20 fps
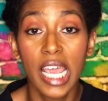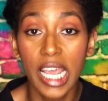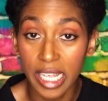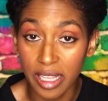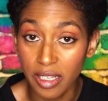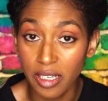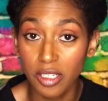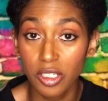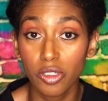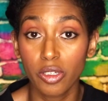
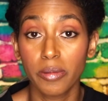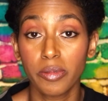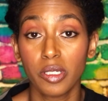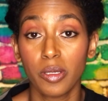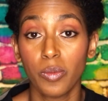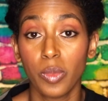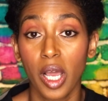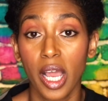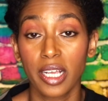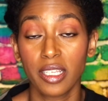in the
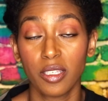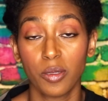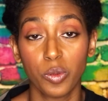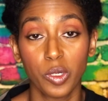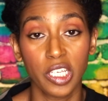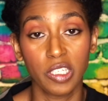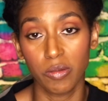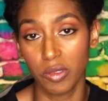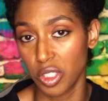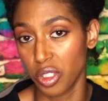description box, so
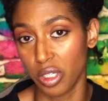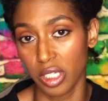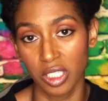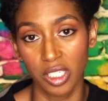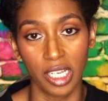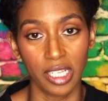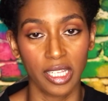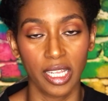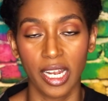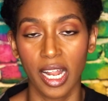please be sure to
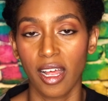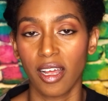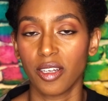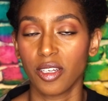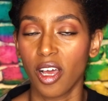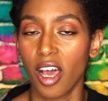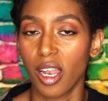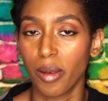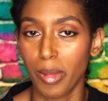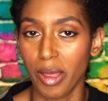check that out
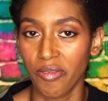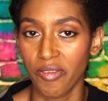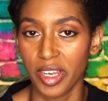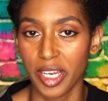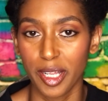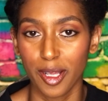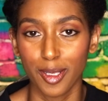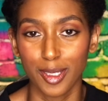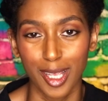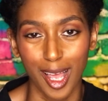on all my
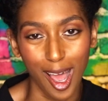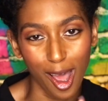videos.